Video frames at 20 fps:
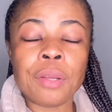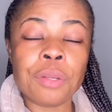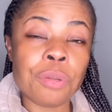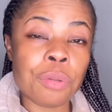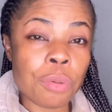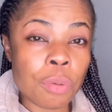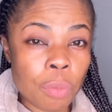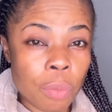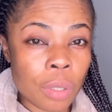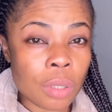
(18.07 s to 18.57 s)
you
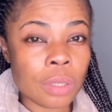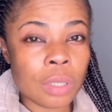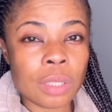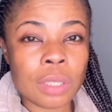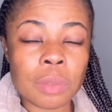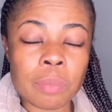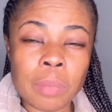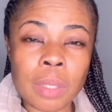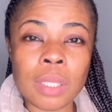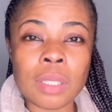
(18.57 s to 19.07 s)
know what
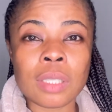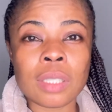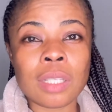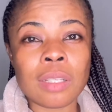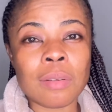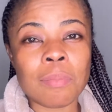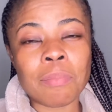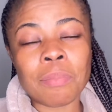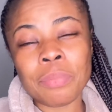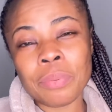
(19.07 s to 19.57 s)
it means,
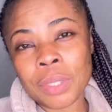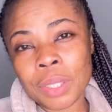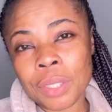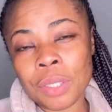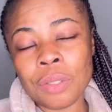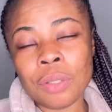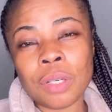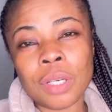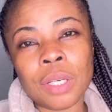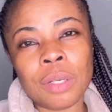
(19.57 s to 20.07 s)

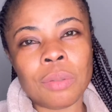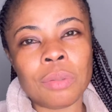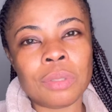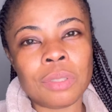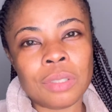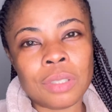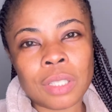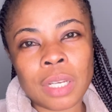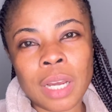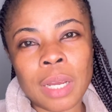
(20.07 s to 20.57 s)
braiding your hair all
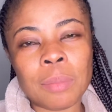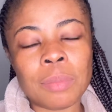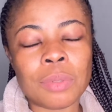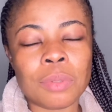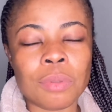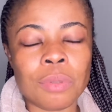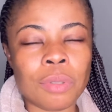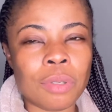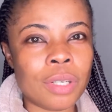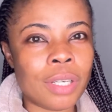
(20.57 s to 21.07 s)
the time,
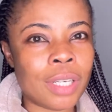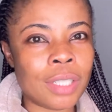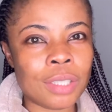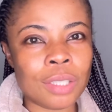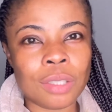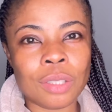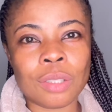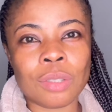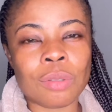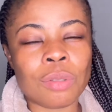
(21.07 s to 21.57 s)
so your
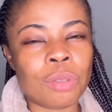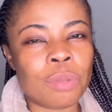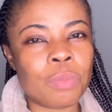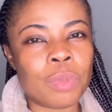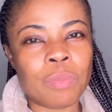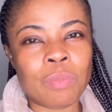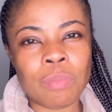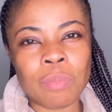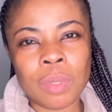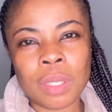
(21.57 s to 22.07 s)
edges is going to
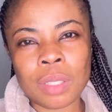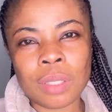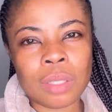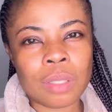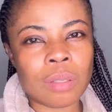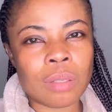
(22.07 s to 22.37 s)
be messed